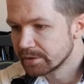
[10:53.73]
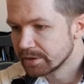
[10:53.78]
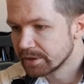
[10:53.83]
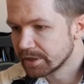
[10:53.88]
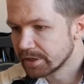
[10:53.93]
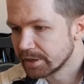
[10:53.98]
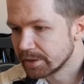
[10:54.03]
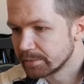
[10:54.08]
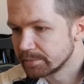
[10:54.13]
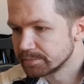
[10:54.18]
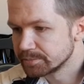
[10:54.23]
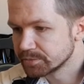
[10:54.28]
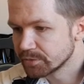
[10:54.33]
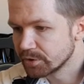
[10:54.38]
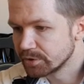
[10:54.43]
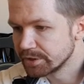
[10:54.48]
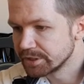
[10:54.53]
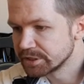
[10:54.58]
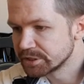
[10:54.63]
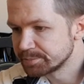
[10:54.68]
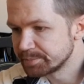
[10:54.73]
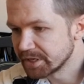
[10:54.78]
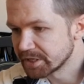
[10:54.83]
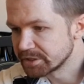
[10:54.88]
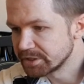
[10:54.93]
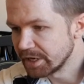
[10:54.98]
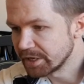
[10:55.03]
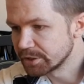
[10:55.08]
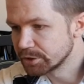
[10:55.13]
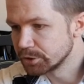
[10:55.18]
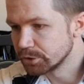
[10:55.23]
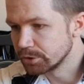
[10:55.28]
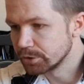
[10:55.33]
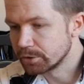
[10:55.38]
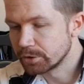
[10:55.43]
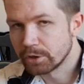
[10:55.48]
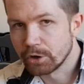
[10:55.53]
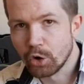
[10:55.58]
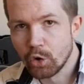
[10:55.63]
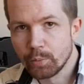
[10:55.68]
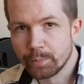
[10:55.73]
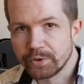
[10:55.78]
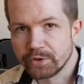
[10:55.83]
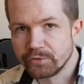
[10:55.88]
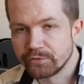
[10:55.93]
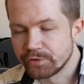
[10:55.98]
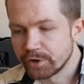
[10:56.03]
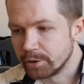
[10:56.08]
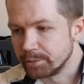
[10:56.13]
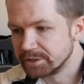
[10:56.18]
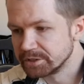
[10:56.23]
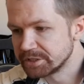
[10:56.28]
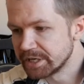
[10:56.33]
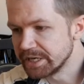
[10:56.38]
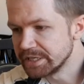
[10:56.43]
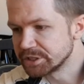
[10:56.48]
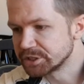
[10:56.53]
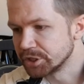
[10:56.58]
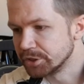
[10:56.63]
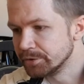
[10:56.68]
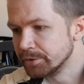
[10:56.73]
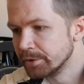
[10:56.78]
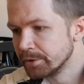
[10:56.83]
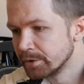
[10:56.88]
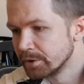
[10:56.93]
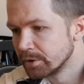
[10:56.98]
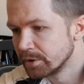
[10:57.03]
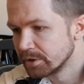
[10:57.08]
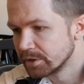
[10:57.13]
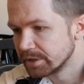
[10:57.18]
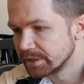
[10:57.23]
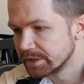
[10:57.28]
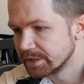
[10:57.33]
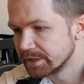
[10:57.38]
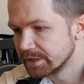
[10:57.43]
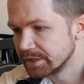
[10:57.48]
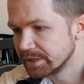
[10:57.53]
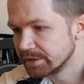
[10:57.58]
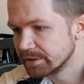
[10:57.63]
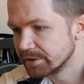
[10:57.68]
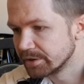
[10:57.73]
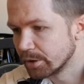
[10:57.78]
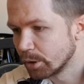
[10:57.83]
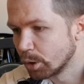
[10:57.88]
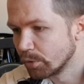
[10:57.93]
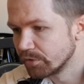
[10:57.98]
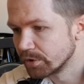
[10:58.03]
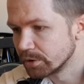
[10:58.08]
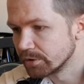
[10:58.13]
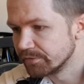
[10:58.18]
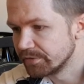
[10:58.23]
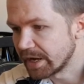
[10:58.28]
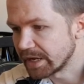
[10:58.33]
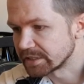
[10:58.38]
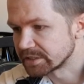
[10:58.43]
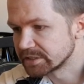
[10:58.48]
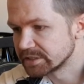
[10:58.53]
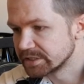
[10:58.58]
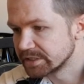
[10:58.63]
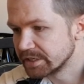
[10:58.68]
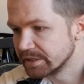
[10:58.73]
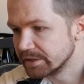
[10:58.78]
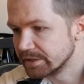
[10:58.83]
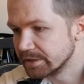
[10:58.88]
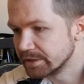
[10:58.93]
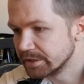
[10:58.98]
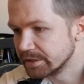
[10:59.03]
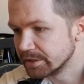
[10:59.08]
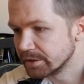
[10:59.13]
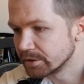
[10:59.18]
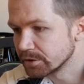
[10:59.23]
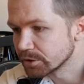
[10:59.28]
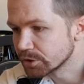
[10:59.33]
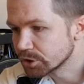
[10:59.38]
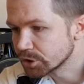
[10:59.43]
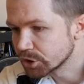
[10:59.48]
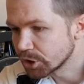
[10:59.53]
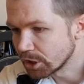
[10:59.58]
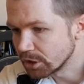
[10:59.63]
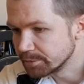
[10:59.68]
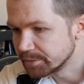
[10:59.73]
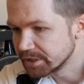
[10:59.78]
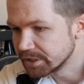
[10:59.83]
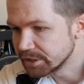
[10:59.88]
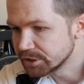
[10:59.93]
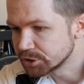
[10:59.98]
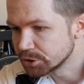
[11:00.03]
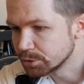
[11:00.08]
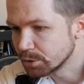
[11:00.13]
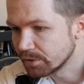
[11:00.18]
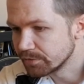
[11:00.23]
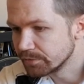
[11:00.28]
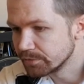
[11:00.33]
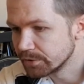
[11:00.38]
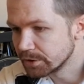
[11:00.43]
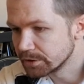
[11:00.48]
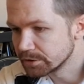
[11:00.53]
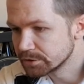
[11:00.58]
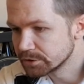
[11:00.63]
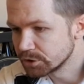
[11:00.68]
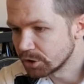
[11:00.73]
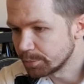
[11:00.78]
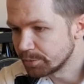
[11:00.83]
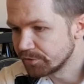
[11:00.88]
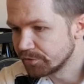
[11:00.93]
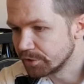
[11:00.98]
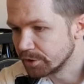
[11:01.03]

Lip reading: The spectacular open fermentation in oval vats in the culmination of top